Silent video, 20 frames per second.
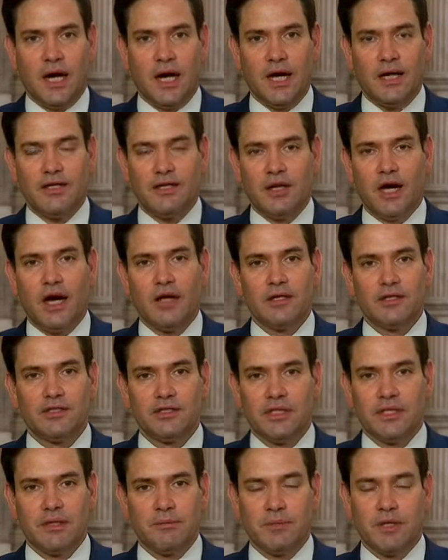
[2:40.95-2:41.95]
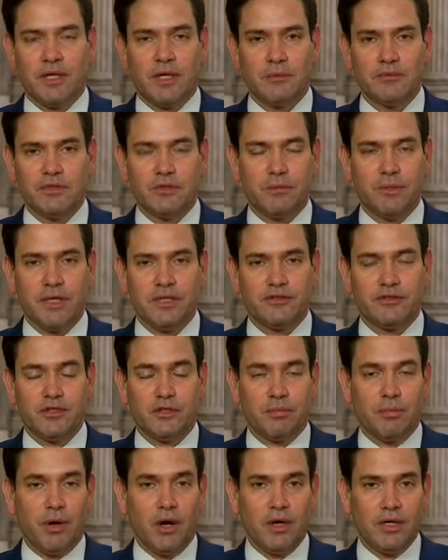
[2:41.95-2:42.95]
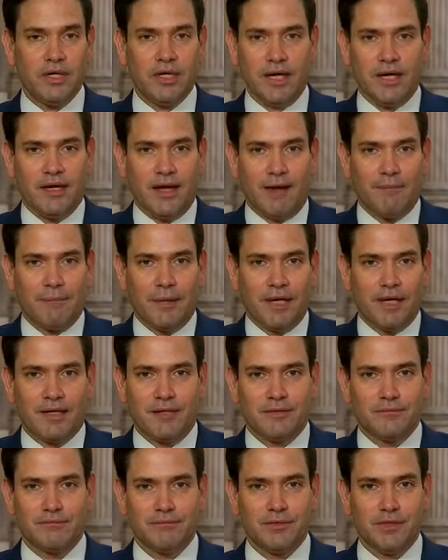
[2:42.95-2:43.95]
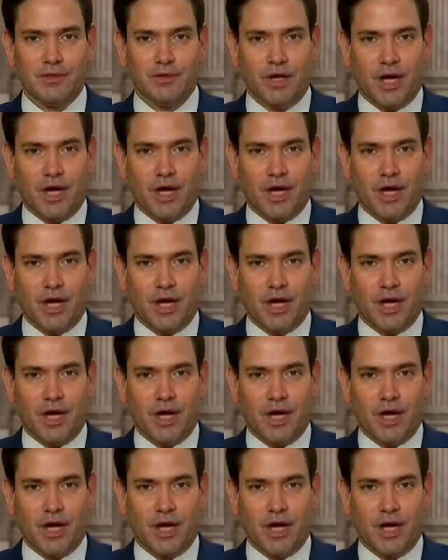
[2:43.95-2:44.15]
ideology that becomes the base of your party and not by you know,